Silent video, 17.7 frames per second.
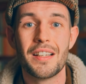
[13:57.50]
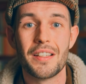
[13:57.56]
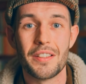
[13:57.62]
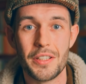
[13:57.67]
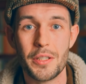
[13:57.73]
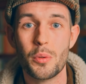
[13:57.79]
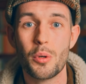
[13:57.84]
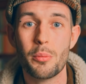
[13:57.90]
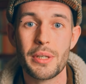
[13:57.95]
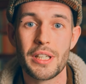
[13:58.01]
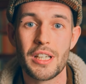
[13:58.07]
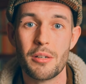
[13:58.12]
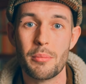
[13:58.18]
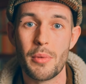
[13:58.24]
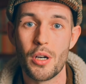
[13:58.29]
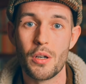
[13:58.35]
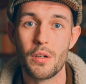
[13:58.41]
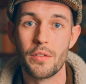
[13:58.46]
you will
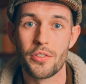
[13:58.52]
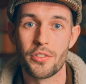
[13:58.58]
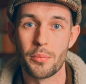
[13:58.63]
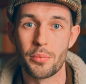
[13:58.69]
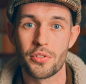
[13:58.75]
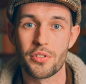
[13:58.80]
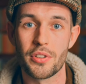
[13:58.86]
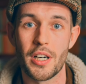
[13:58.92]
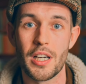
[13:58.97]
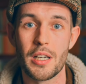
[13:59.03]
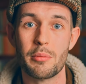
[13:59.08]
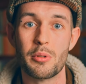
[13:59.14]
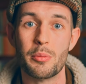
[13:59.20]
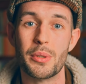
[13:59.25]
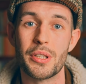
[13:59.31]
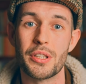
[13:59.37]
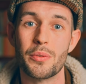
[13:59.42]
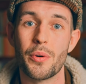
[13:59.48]
become oversubscribed,
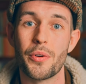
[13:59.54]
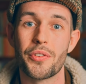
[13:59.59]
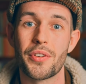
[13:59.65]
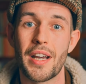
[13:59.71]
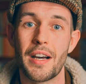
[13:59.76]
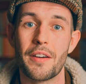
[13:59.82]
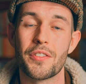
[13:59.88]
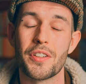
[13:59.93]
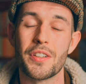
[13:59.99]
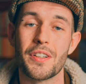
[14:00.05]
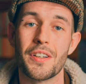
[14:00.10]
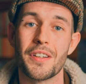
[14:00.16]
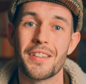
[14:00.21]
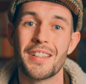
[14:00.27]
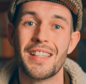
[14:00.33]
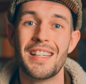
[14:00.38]
but you also have to not